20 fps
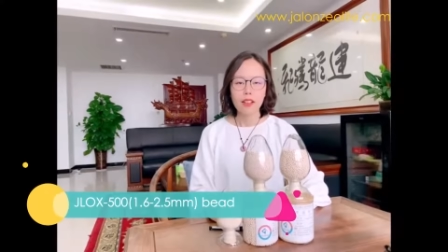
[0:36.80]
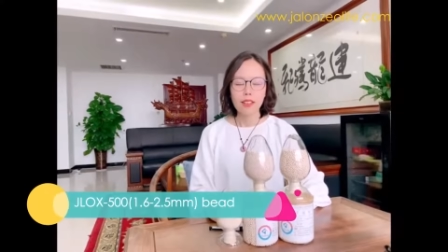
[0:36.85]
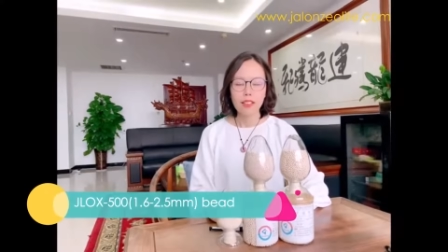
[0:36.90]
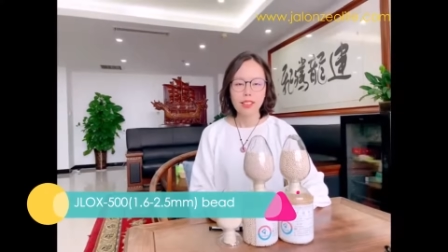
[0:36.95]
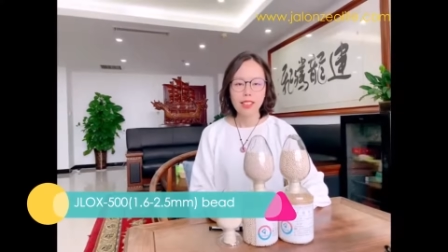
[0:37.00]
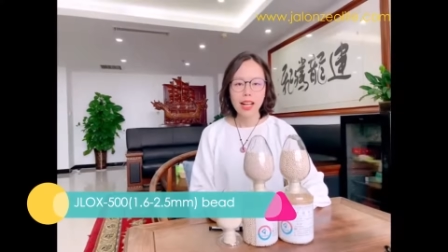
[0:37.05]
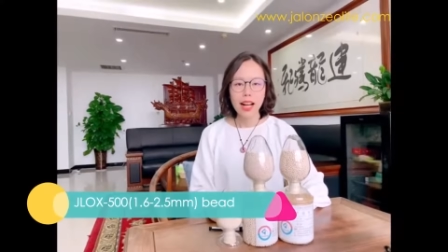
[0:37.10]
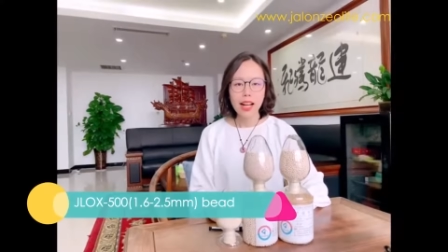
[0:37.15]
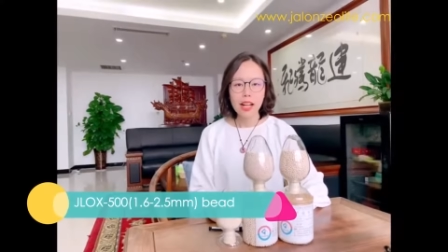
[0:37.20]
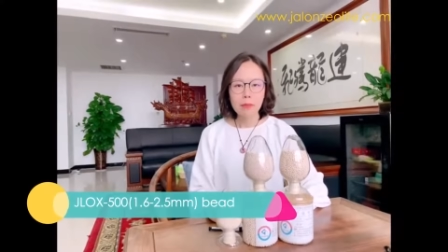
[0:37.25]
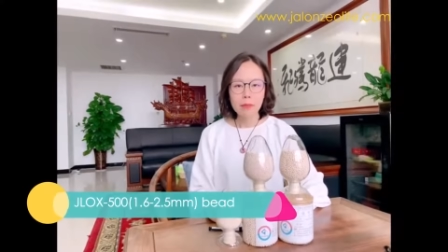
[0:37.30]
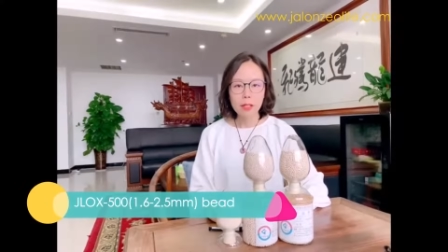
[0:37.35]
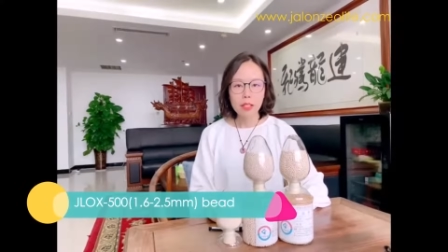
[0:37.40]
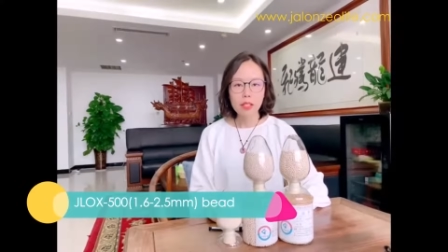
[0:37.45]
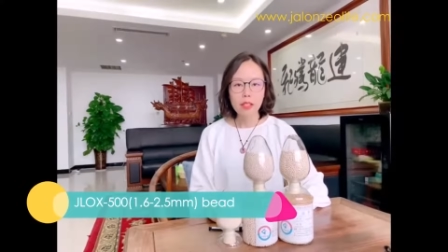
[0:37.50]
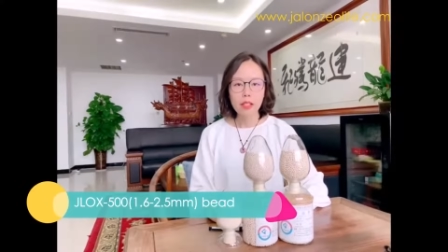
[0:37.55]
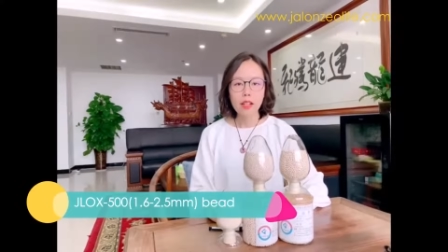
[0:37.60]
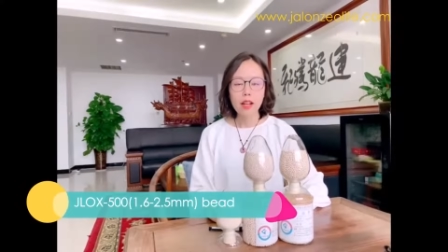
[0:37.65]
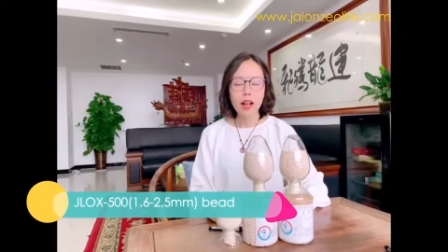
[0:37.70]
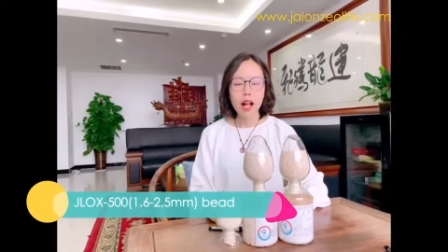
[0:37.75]
The
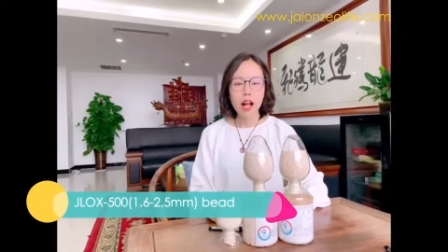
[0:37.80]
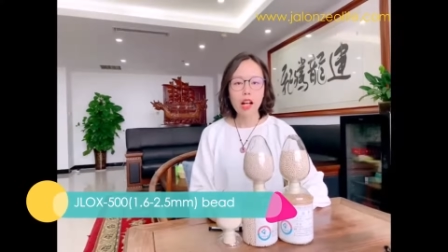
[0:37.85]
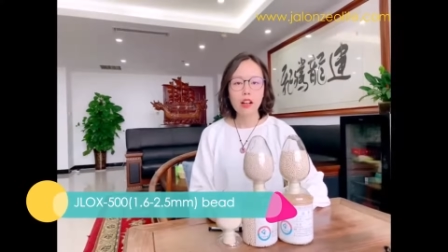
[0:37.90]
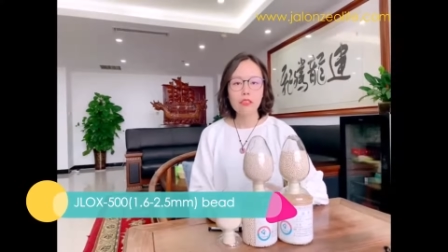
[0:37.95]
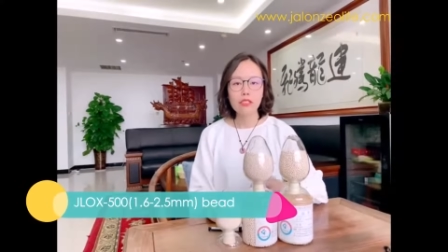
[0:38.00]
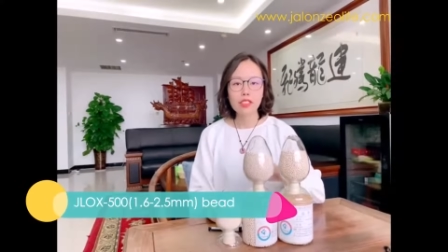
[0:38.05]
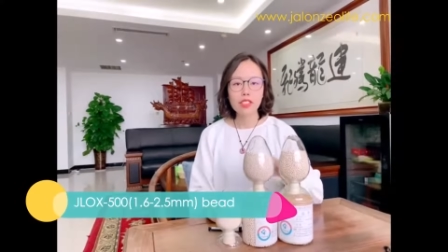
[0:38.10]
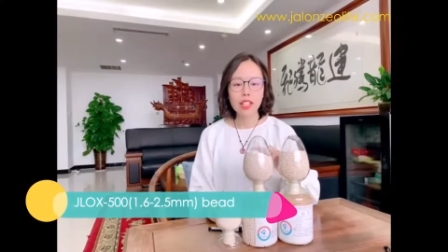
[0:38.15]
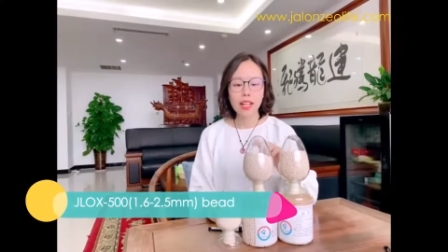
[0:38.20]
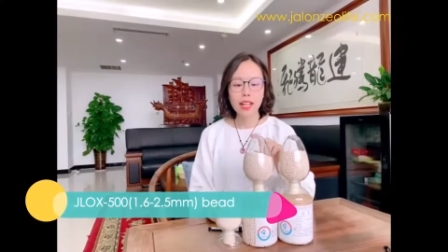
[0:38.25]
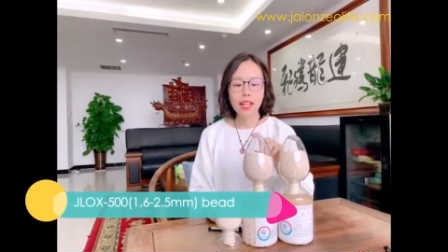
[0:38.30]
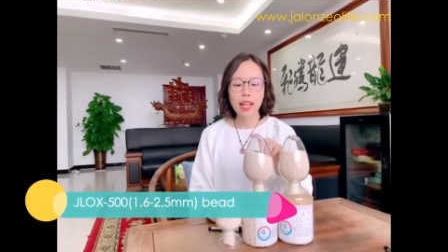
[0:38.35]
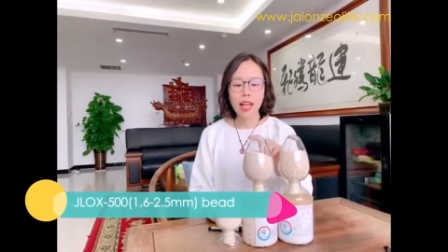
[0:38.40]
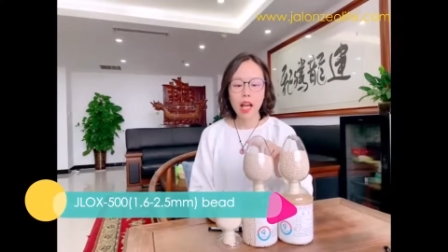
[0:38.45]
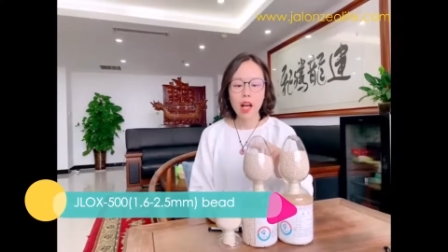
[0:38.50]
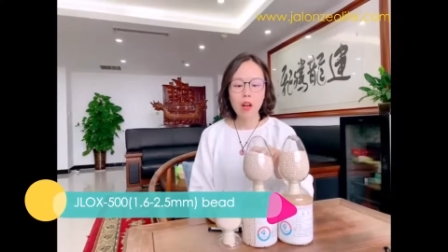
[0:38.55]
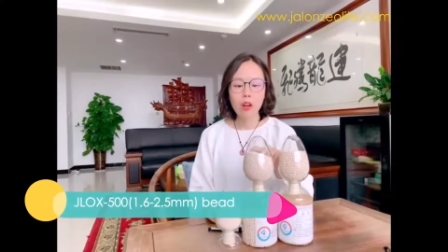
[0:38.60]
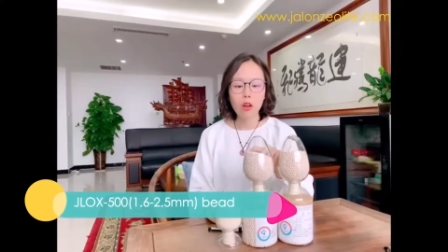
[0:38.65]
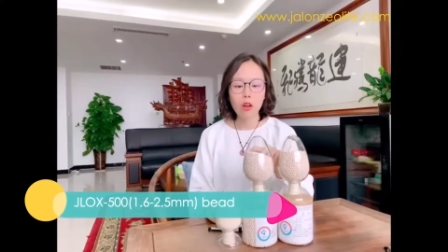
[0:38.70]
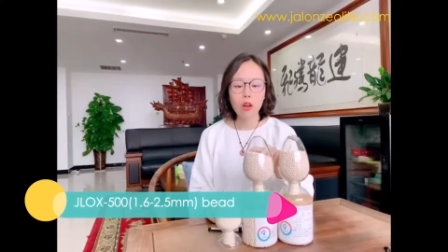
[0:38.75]
diameter of
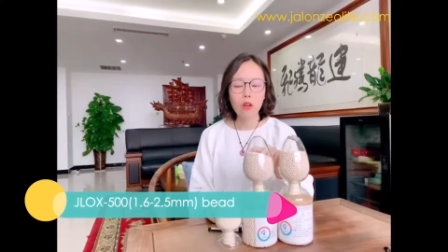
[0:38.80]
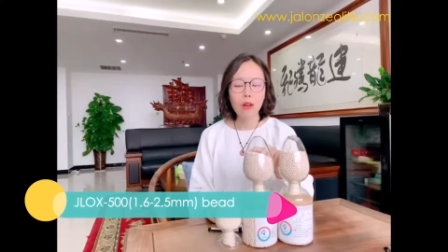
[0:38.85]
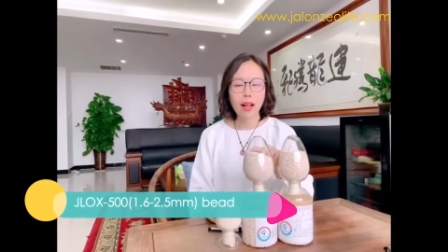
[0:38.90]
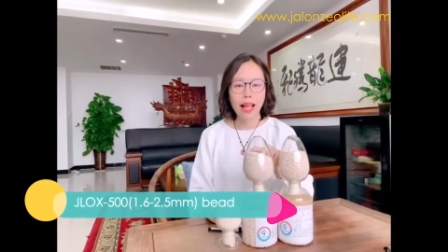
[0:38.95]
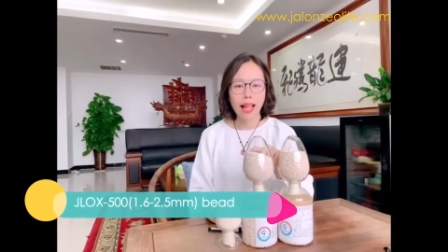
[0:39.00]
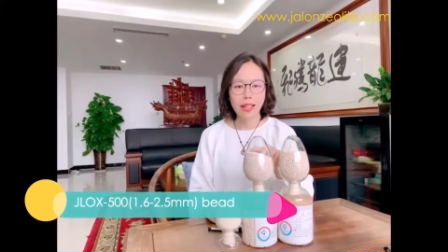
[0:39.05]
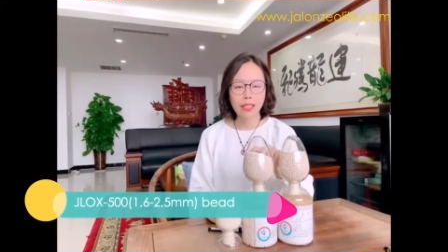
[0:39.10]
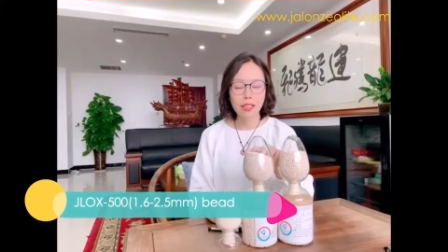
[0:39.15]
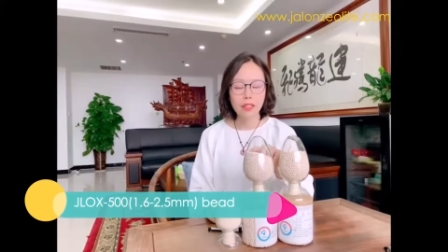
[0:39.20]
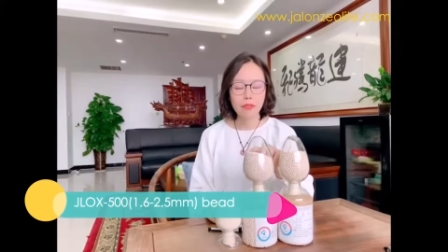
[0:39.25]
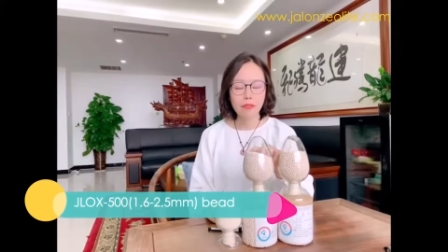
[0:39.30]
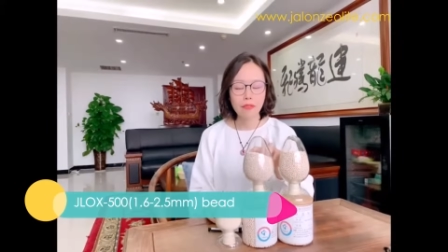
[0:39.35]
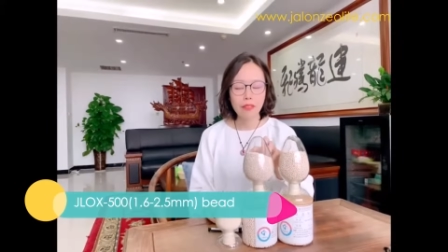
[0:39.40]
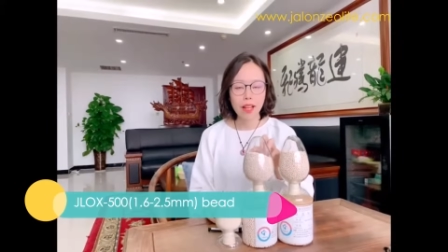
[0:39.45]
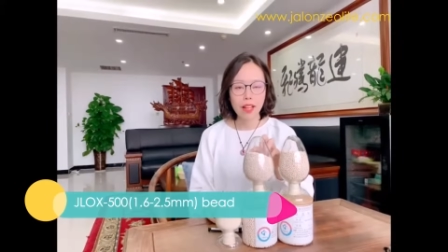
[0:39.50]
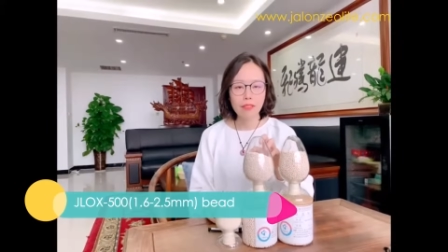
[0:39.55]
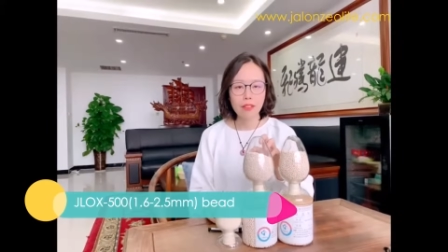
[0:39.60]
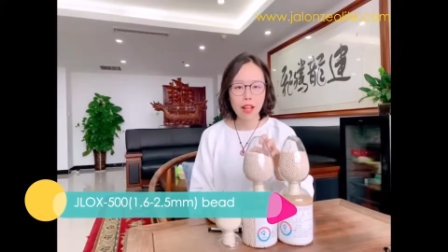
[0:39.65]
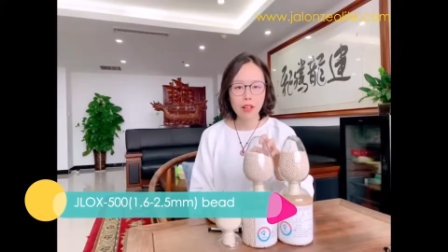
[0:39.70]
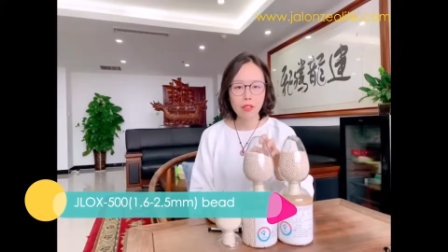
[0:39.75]
JLOX
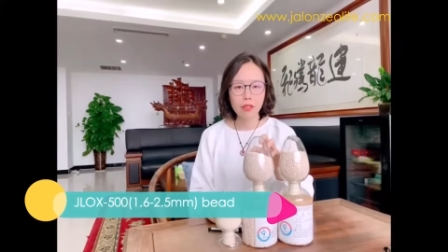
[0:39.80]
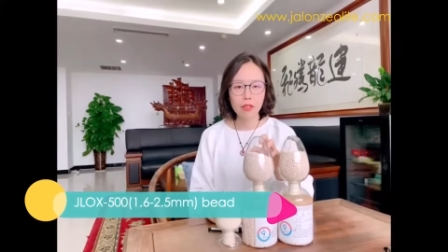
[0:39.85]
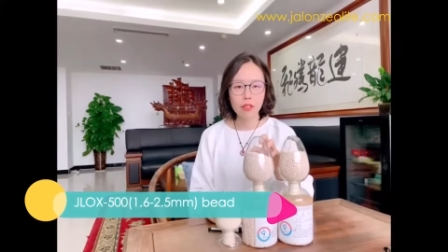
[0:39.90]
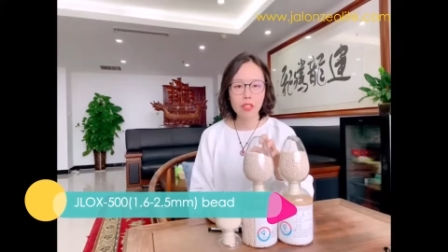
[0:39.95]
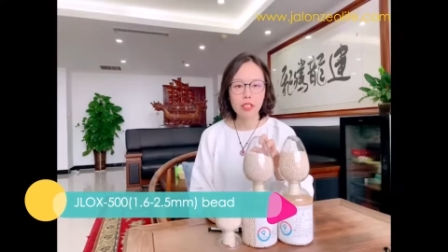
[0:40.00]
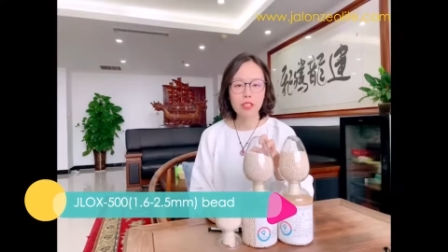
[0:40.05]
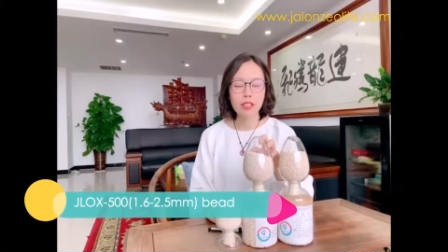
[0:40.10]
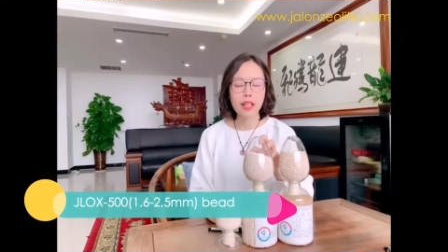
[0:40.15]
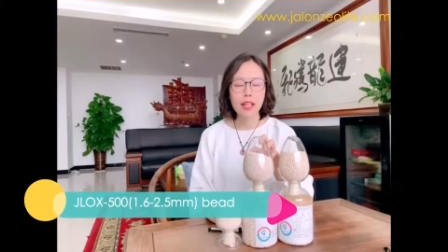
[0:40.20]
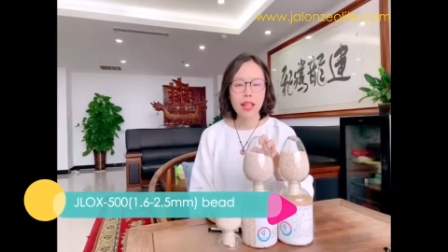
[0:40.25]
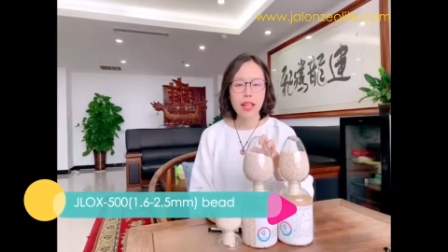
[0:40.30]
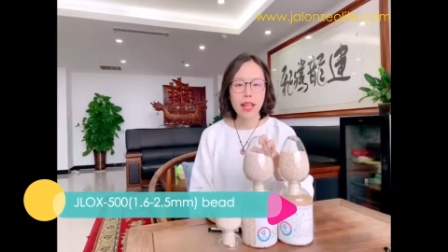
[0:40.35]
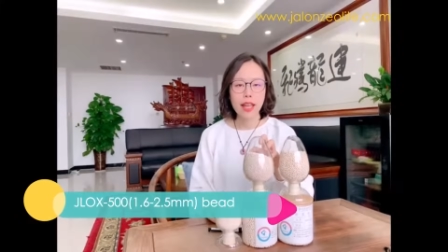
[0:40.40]
500